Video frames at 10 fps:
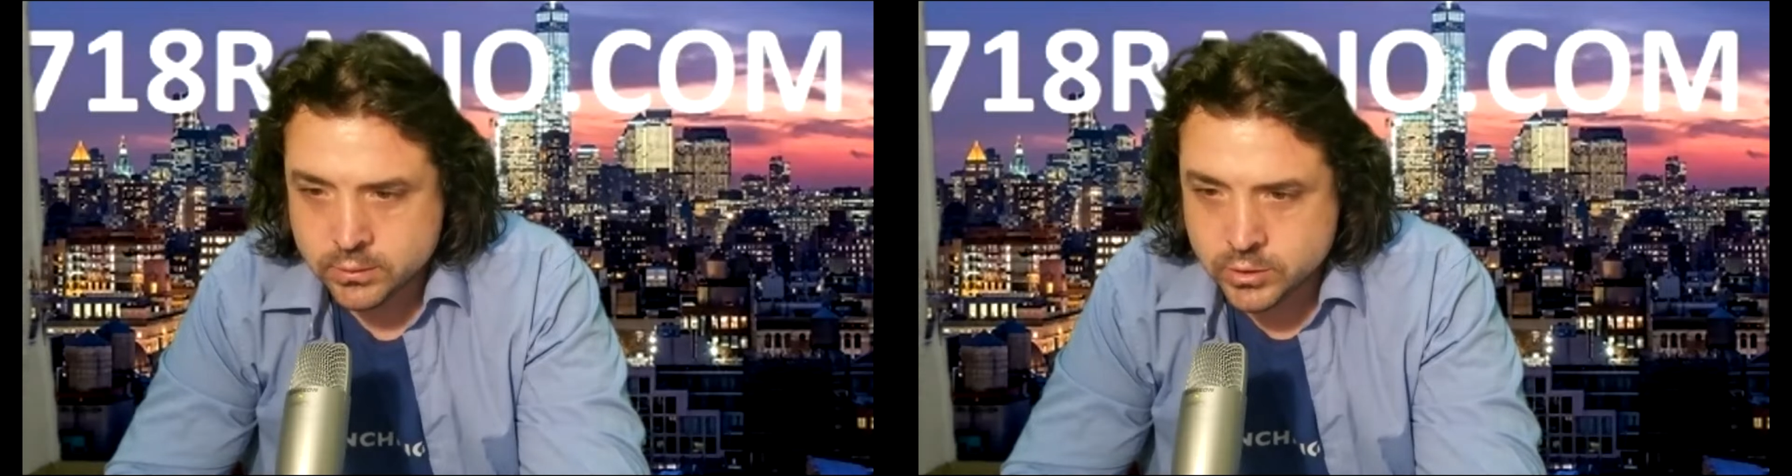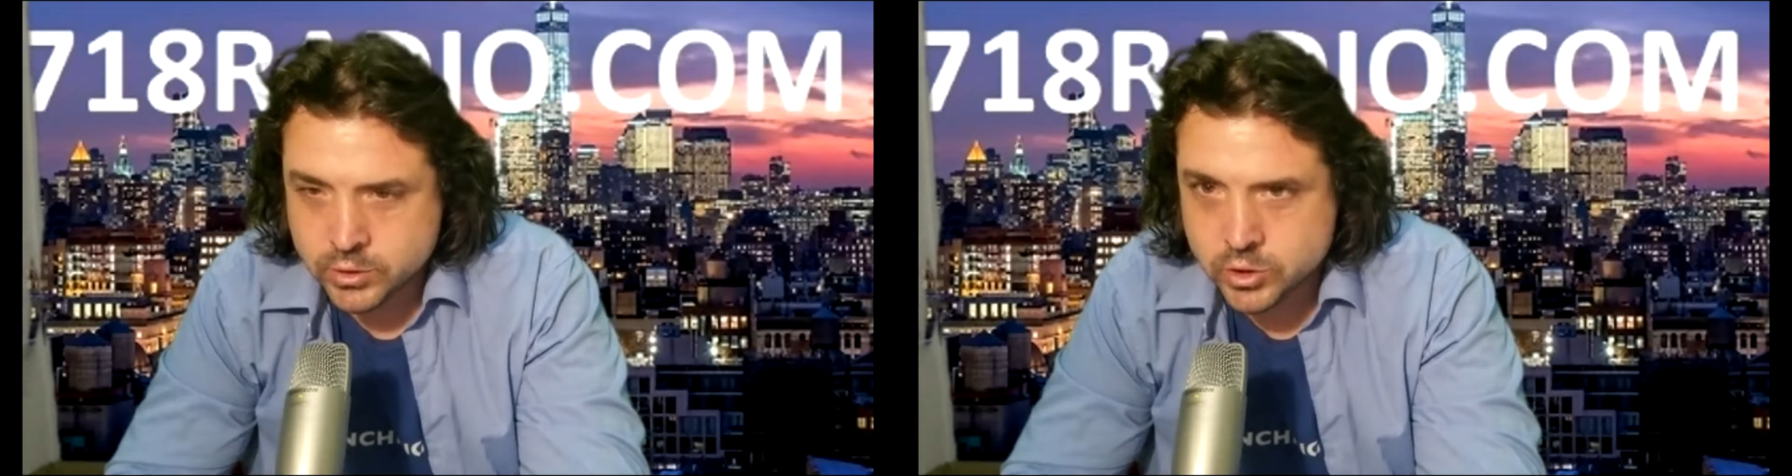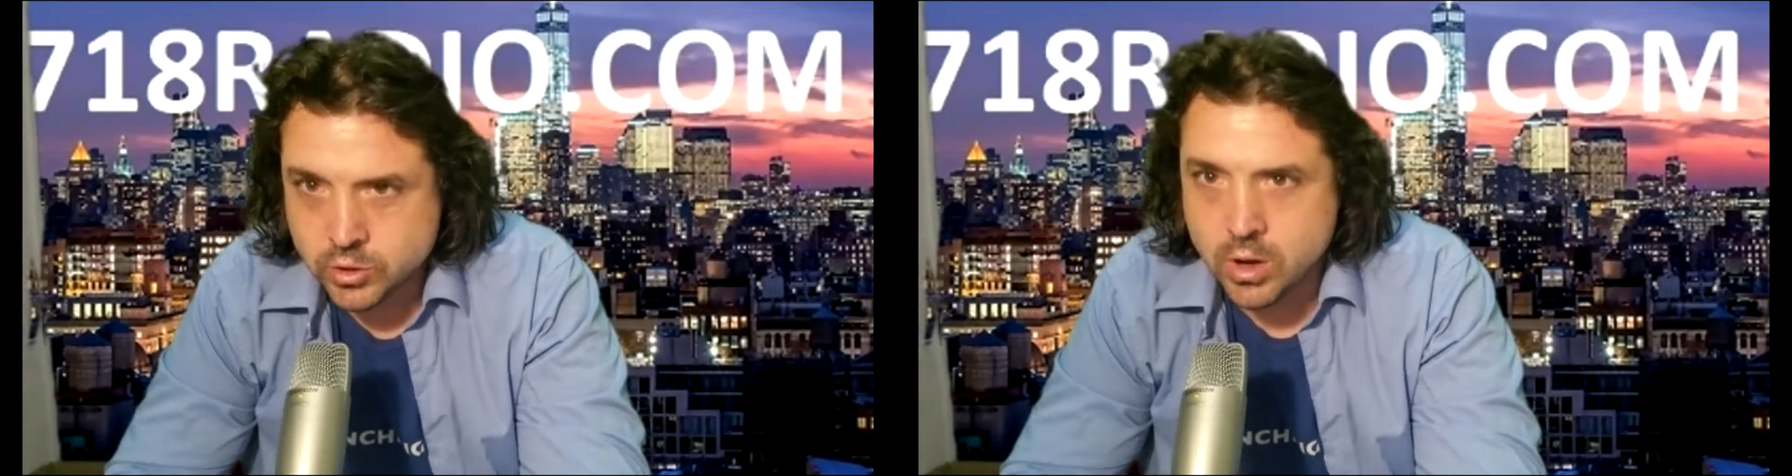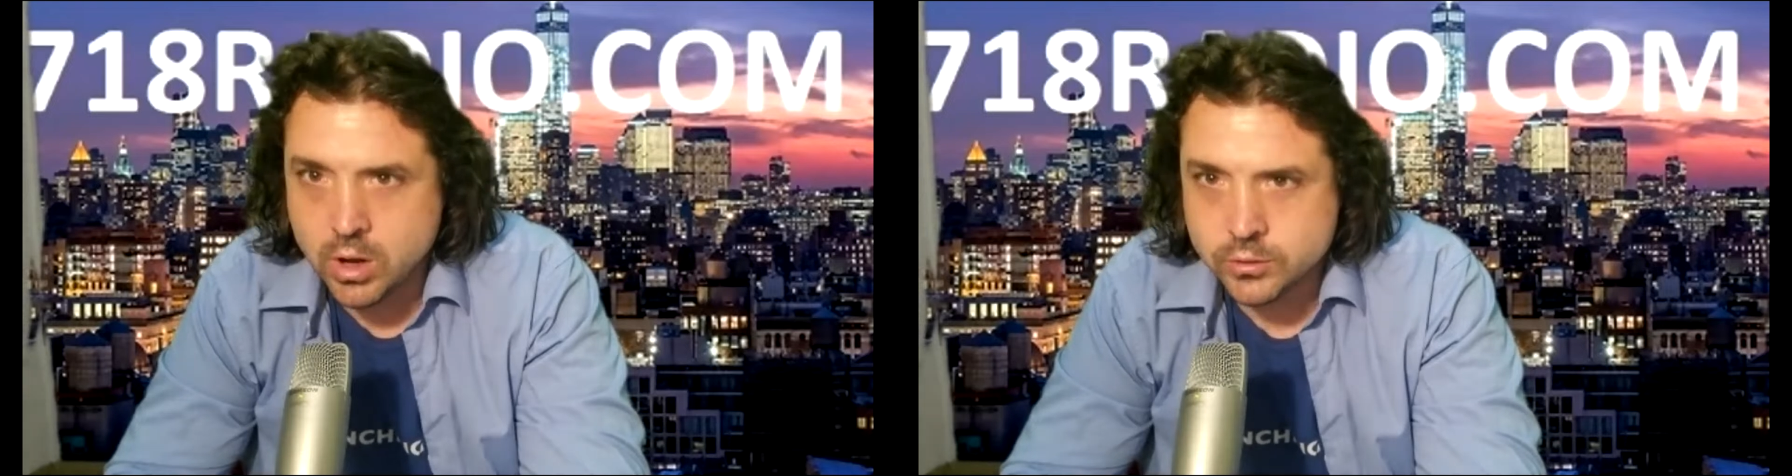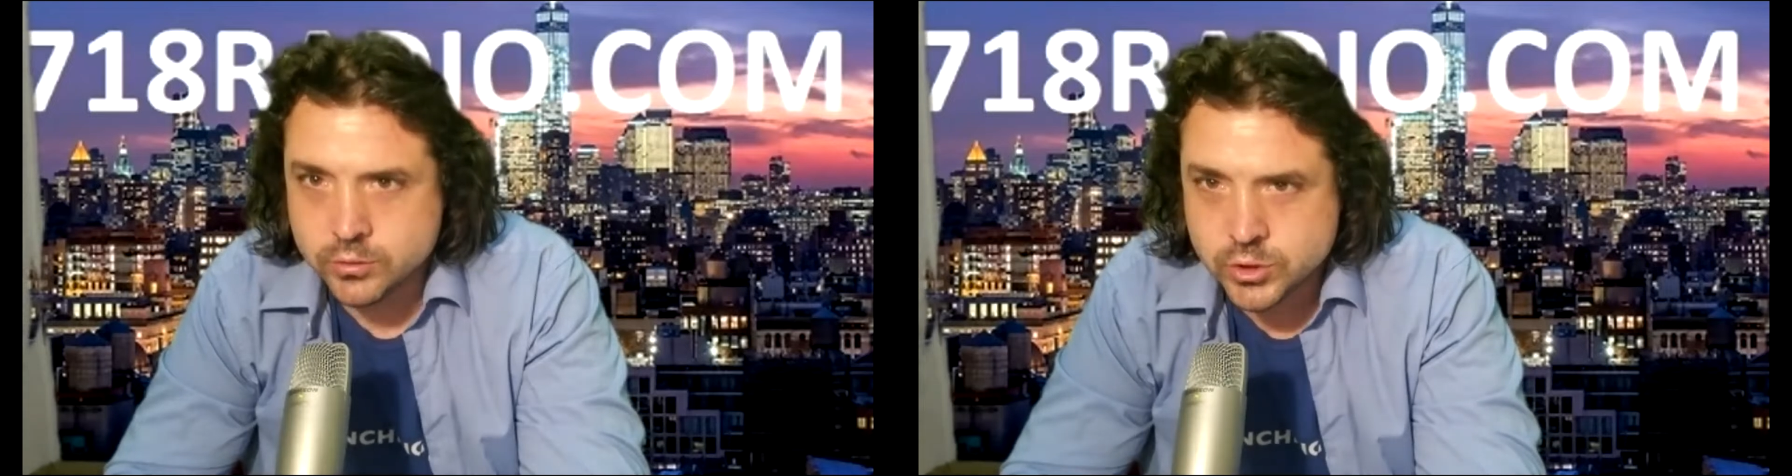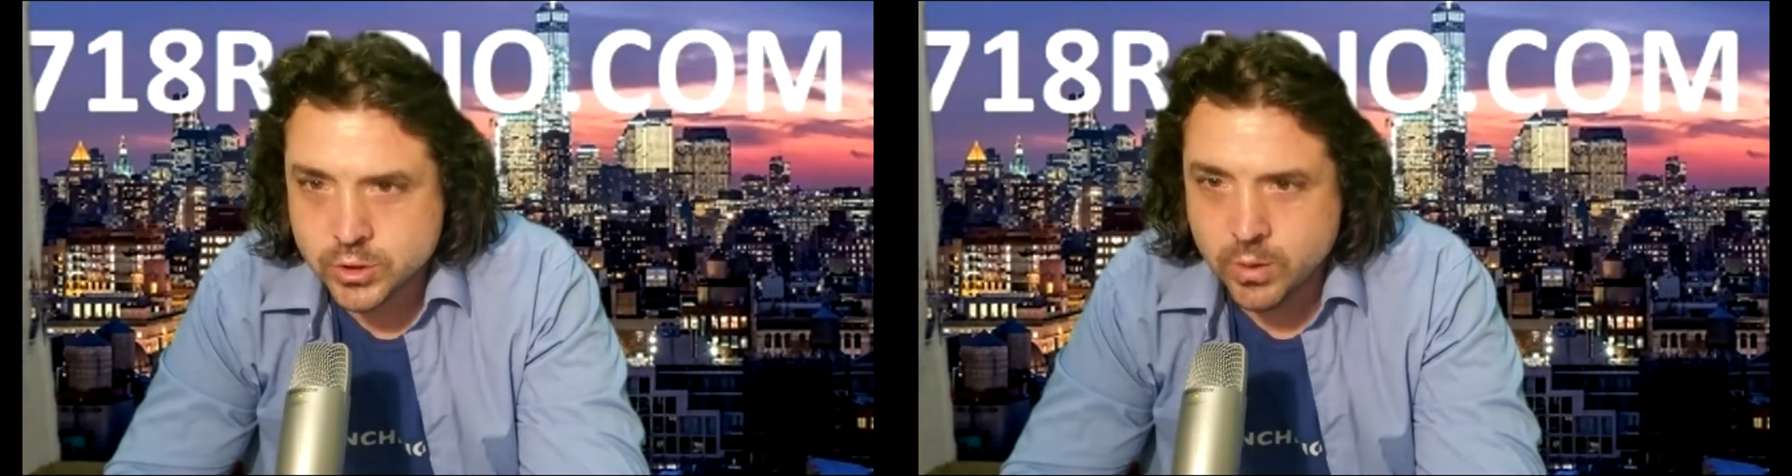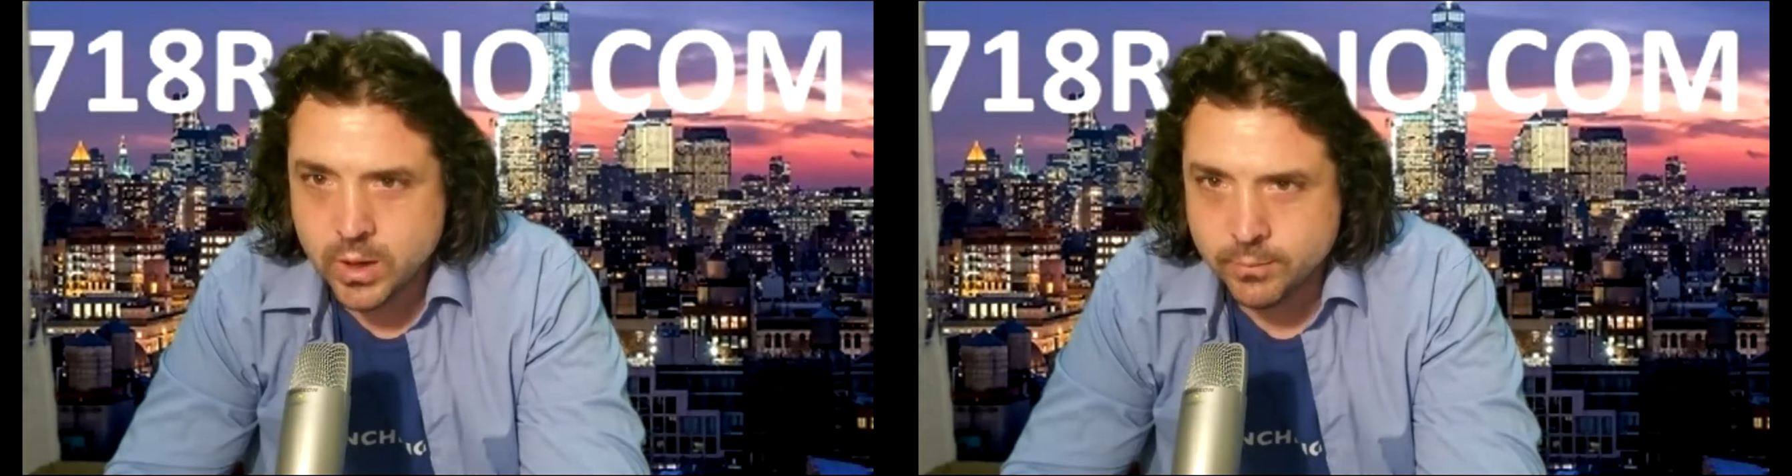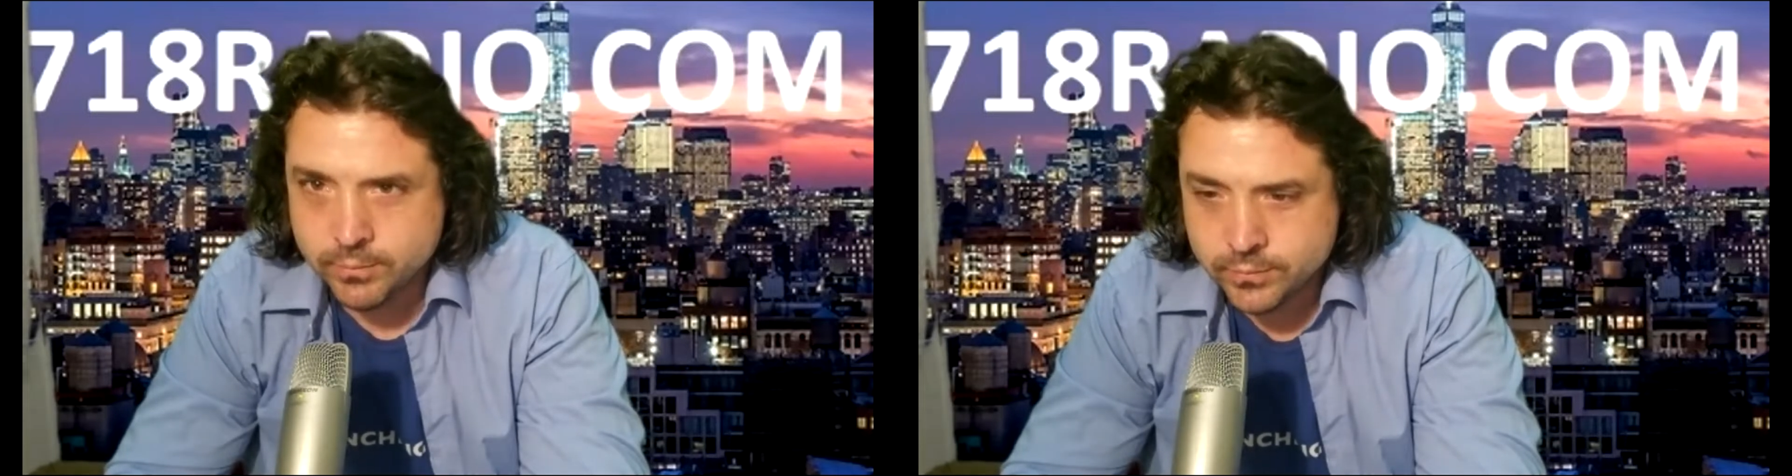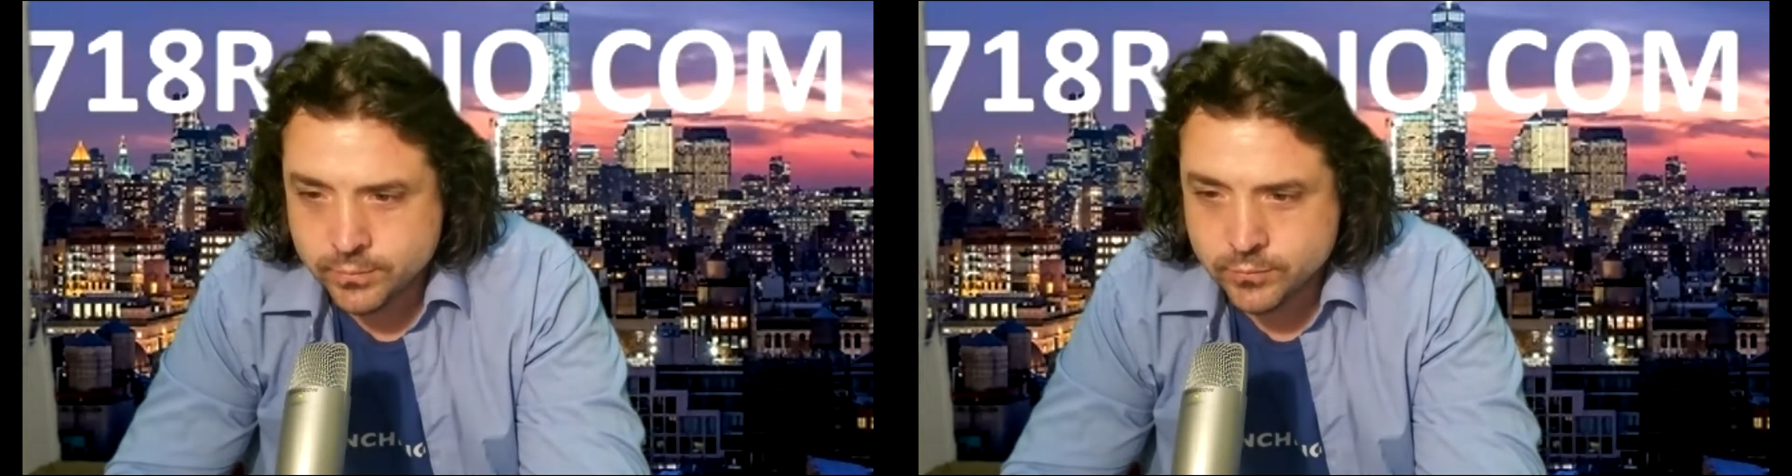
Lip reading: who show up